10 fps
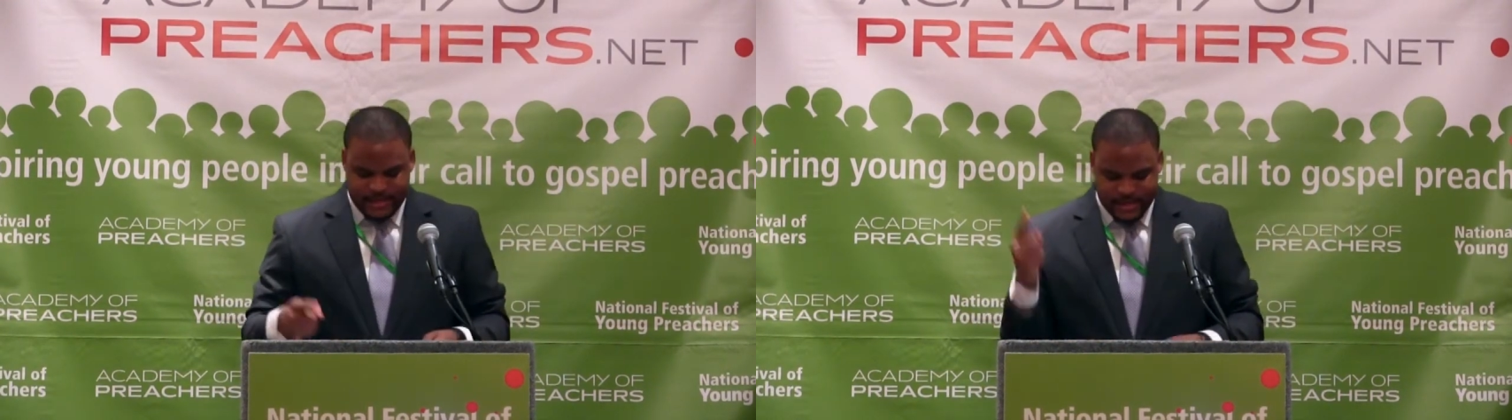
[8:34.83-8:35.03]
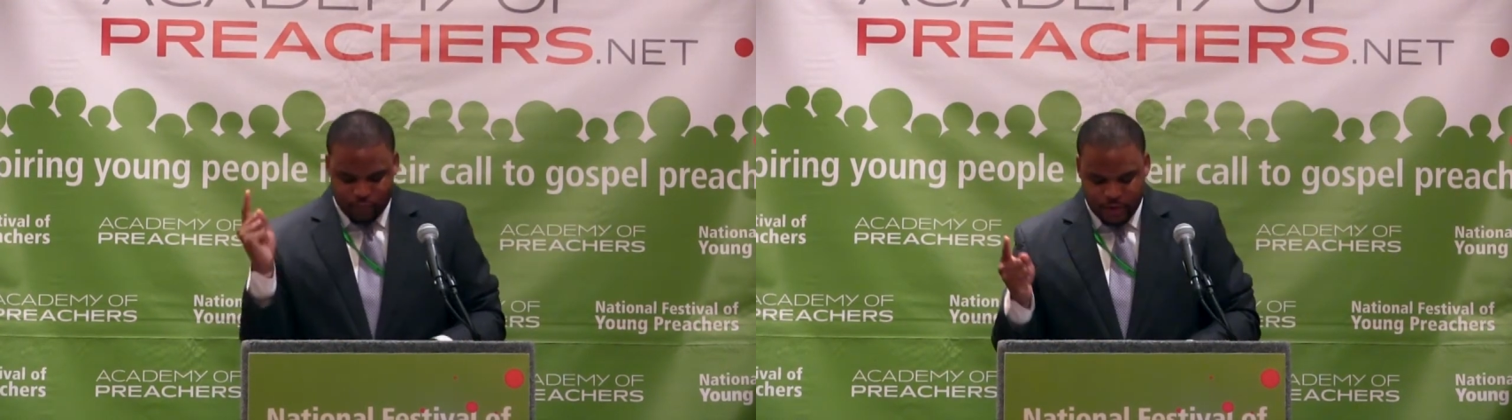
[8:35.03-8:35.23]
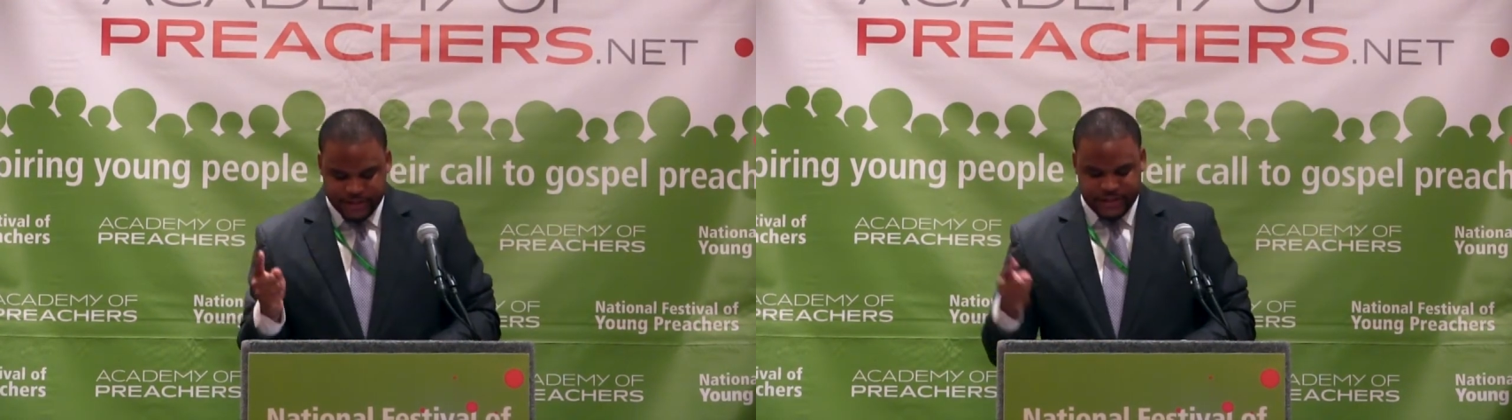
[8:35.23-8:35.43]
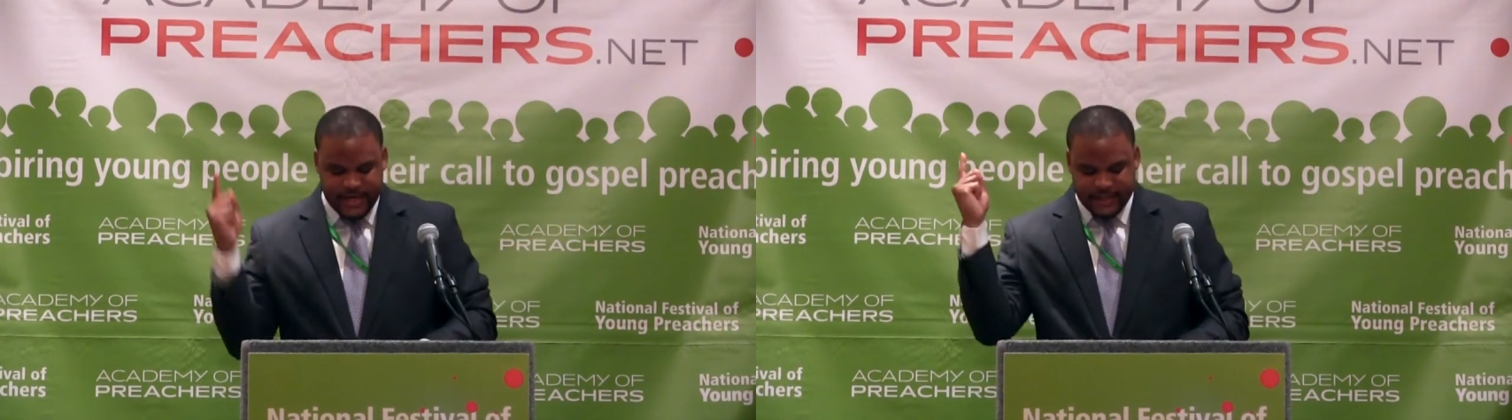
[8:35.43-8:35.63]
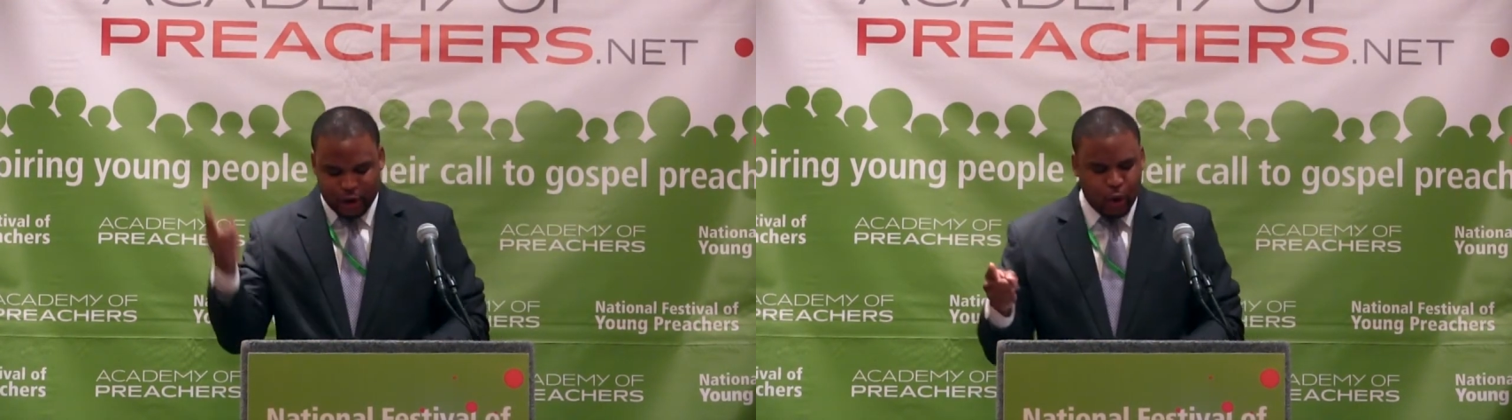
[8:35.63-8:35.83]
in which
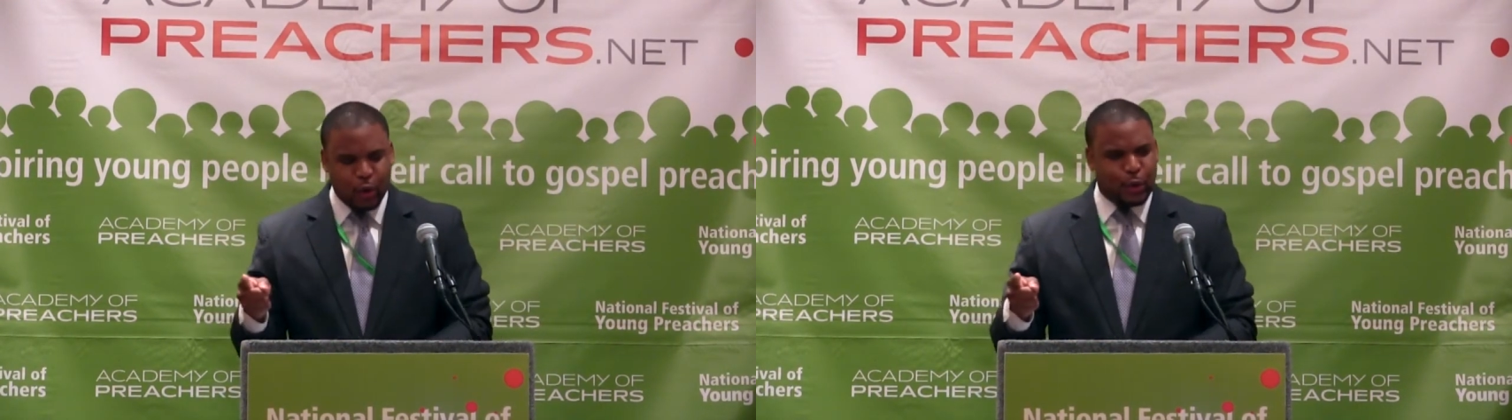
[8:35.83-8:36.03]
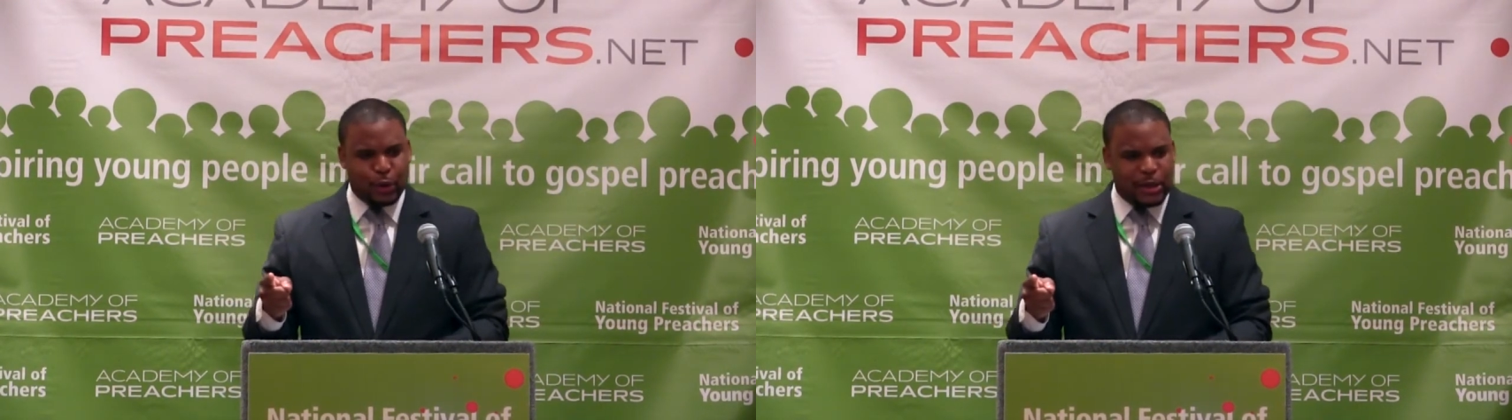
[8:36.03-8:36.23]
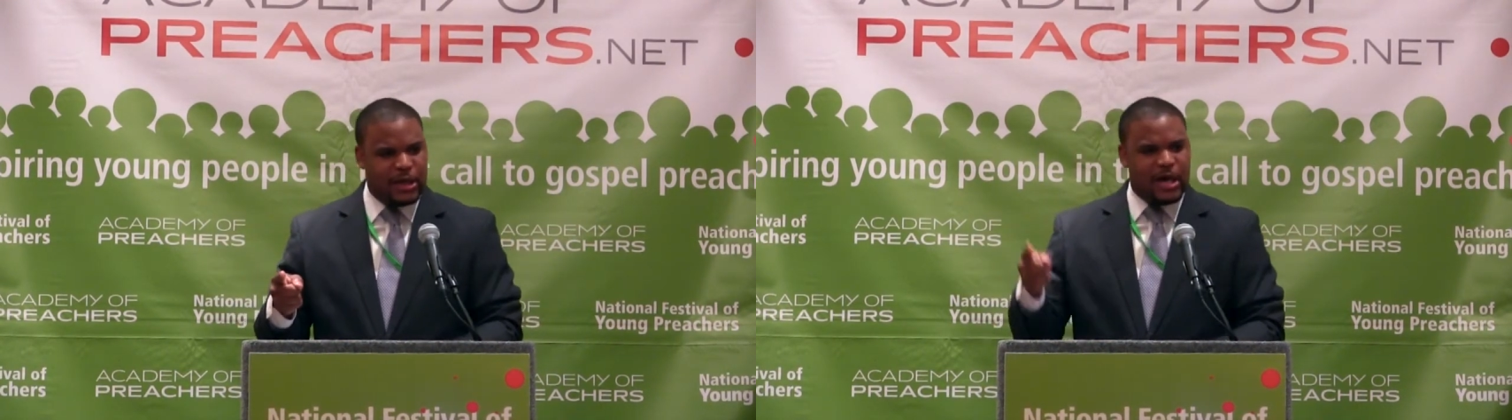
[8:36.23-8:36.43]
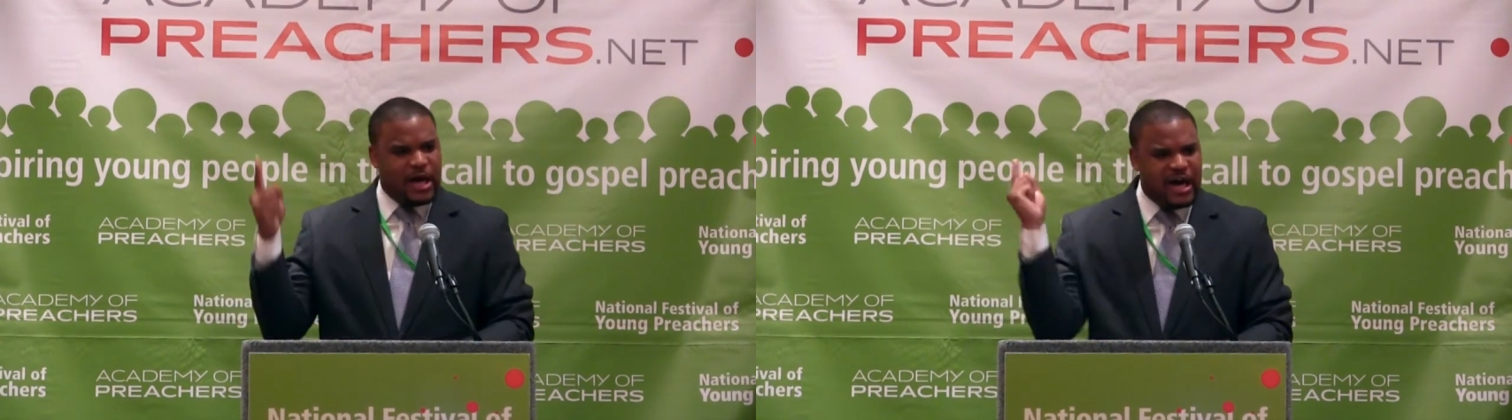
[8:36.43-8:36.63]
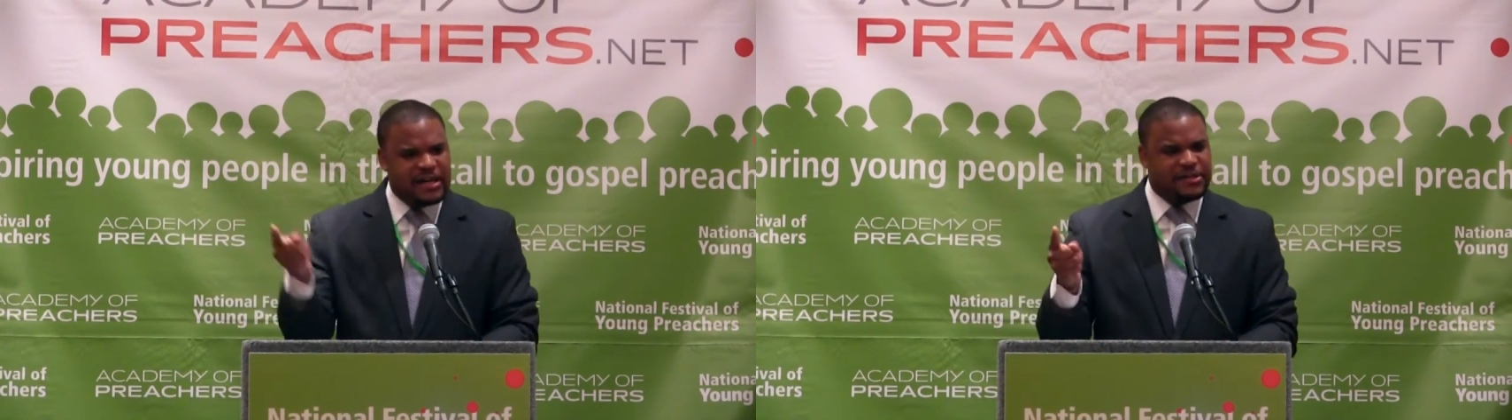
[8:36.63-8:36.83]
they toil
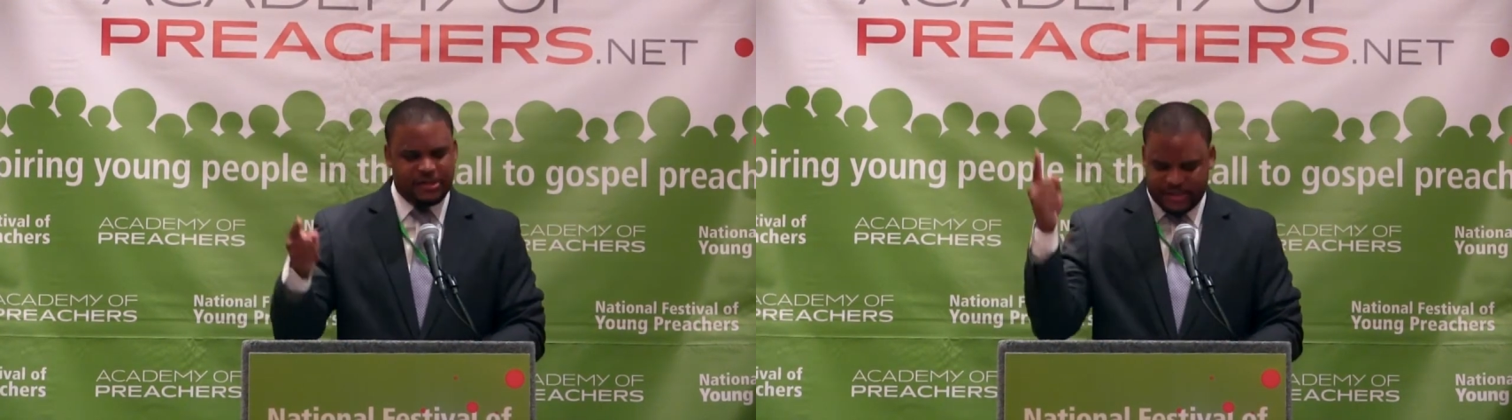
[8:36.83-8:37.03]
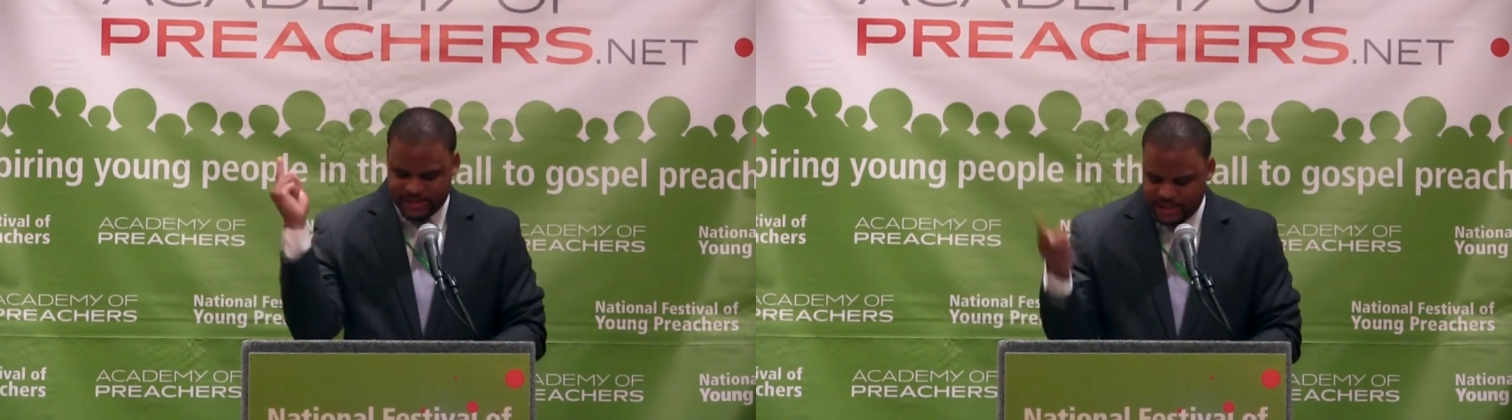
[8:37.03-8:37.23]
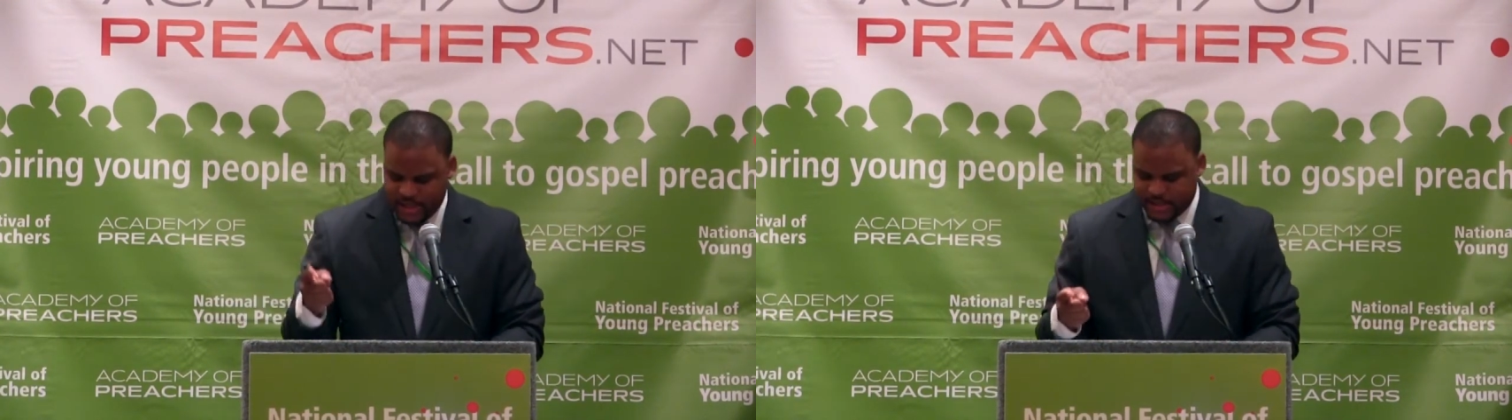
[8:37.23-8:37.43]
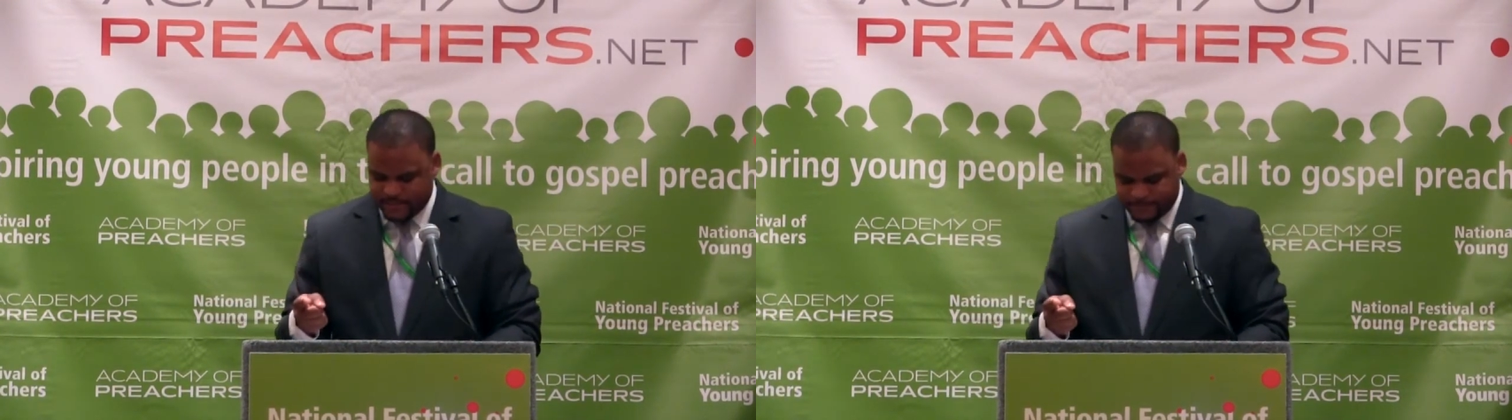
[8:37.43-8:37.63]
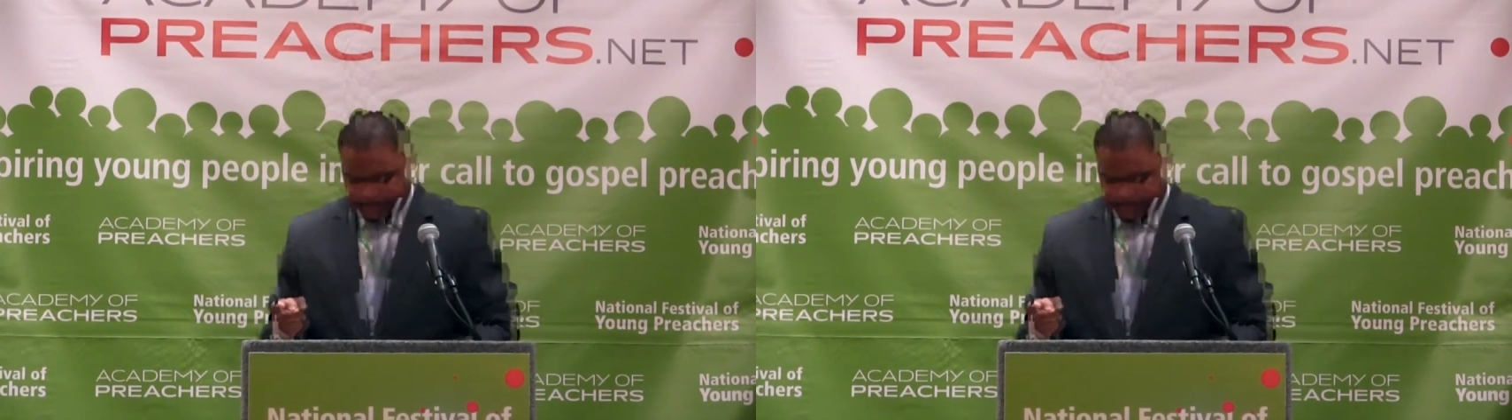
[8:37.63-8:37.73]
under the sun?